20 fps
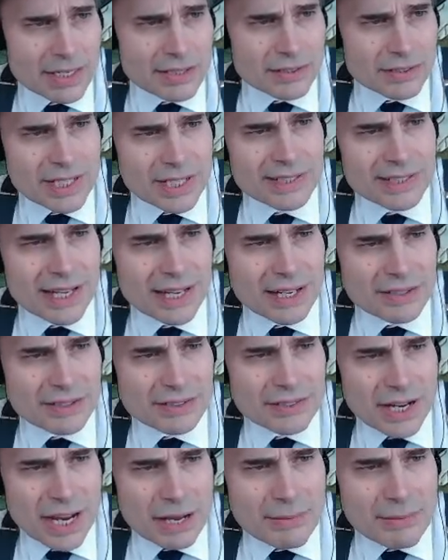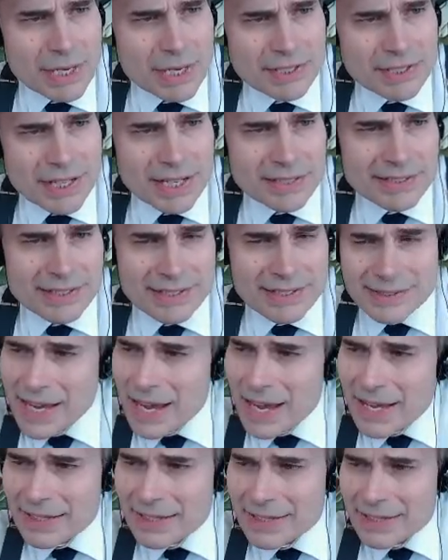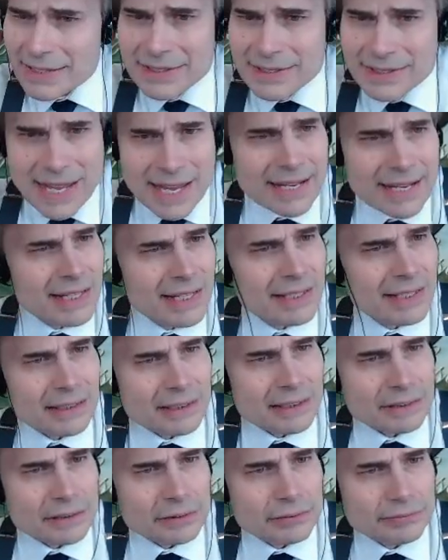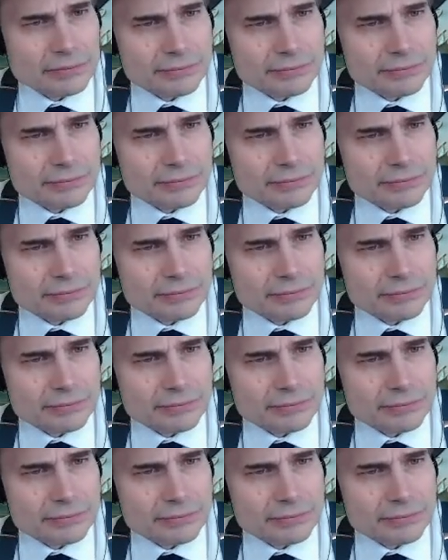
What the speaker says: She tells Jamie she has decided to stay in England